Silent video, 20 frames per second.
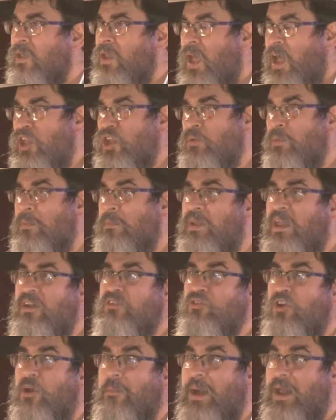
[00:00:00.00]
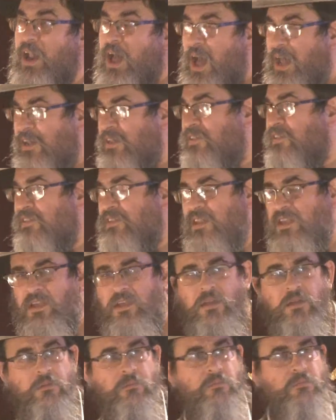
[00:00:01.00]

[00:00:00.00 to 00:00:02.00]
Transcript: And human beings are about honesty,